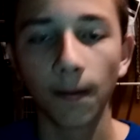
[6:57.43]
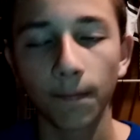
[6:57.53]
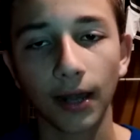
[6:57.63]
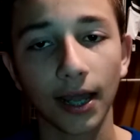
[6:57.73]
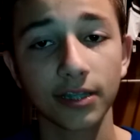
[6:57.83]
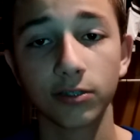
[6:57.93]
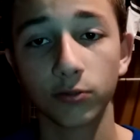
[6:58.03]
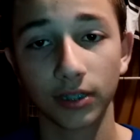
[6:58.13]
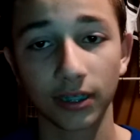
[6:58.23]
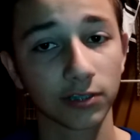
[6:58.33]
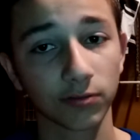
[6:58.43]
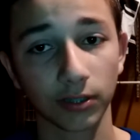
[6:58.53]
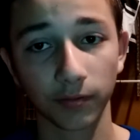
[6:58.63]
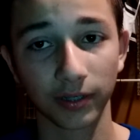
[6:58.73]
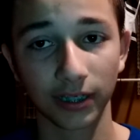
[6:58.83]
But I do think it's
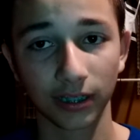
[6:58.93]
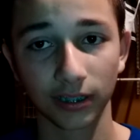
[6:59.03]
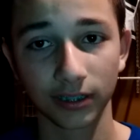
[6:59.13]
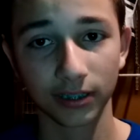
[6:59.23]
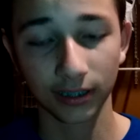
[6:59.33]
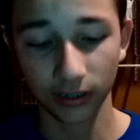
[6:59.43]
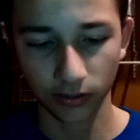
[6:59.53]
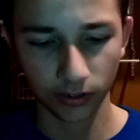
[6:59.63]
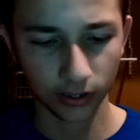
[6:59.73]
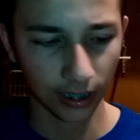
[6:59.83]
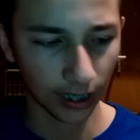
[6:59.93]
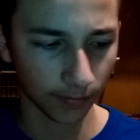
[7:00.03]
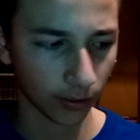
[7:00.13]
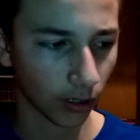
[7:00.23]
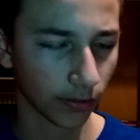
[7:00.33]
really ridiculous, and this is kind of a
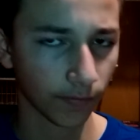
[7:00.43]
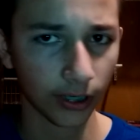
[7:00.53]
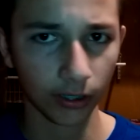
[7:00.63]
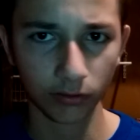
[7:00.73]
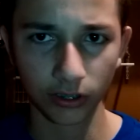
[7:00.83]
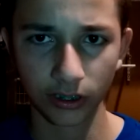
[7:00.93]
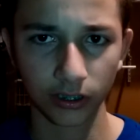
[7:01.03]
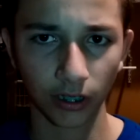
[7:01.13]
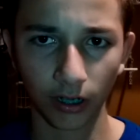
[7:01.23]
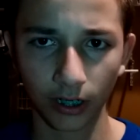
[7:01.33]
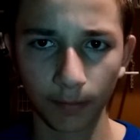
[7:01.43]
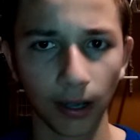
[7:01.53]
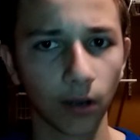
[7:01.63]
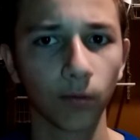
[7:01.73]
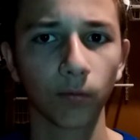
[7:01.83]
long video just to talk
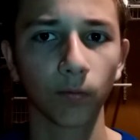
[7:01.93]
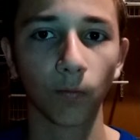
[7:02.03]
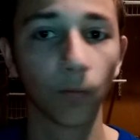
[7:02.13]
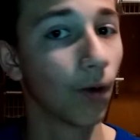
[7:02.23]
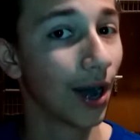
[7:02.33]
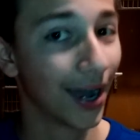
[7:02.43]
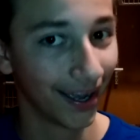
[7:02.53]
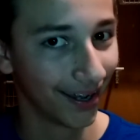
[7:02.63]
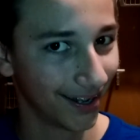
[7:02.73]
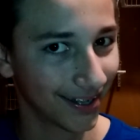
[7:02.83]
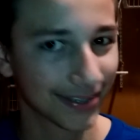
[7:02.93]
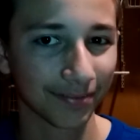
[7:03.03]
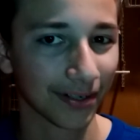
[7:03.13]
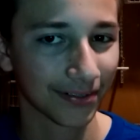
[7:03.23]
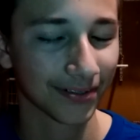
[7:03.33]
about why
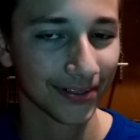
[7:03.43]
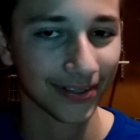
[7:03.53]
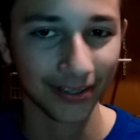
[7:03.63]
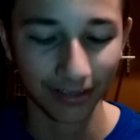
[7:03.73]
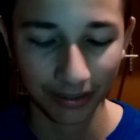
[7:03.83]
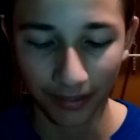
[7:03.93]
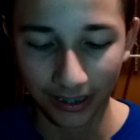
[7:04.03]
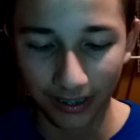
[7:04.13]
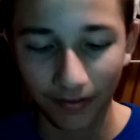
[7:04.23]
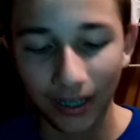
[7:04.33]
smartphones are so expensive.